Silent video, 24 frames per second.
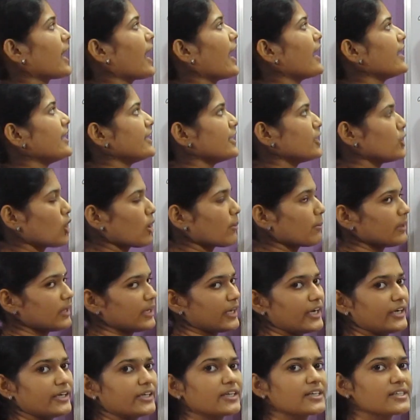and
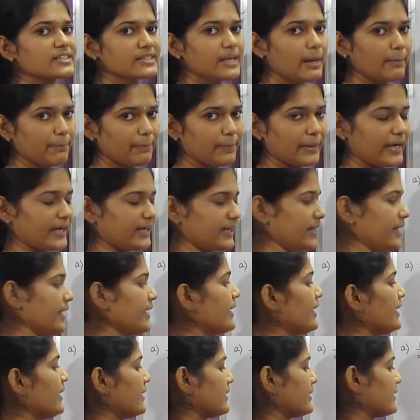denominator separately.
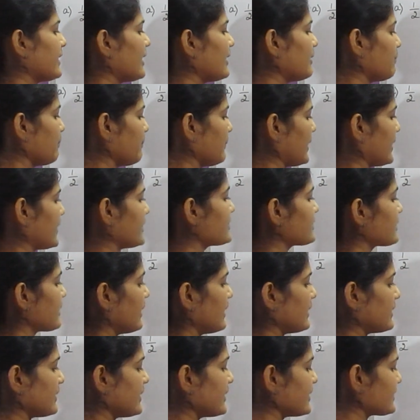That means
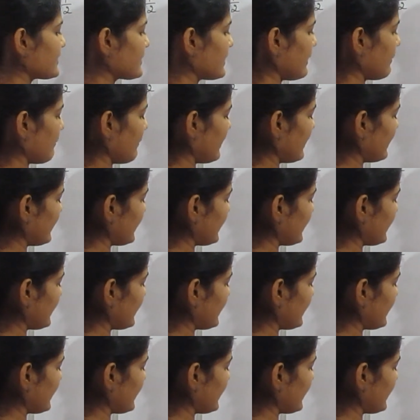this limit